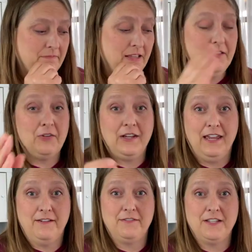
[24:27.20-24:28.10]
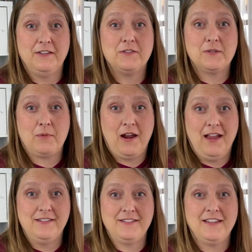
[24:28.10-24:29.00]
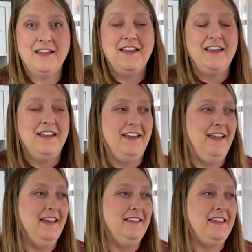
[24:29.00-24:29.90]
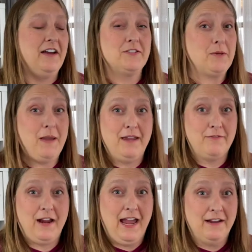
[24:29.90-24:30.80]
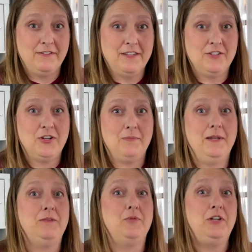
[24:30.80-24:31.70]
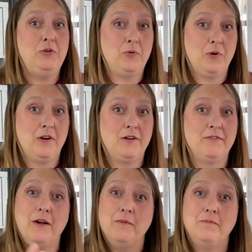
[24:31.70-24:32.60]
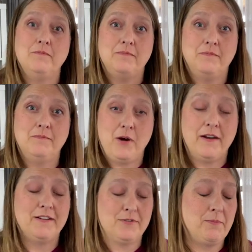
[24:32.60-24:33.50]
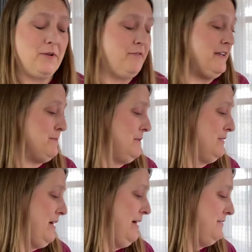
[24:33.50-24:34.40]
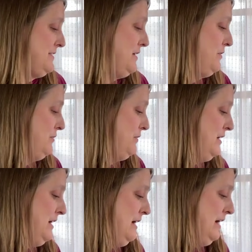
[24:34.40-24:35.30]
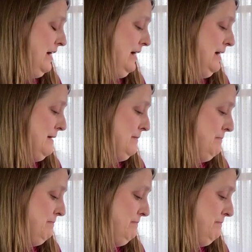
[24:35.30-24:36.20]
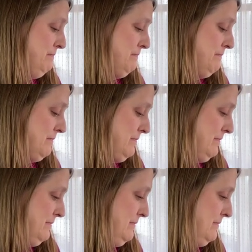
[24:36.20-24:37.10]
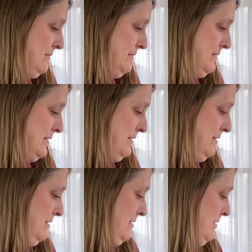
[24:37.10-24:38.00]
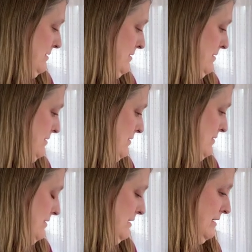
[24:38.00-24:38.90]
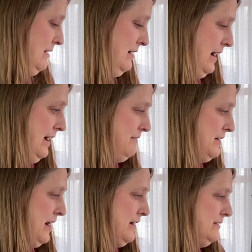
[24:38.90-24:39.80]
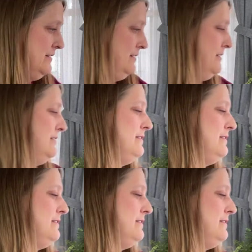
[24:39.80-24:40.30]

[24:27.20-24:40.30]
a little gift, a little surprise, and they also pay for half of the shipping when you order from products from their Facebook Live. So I have gotten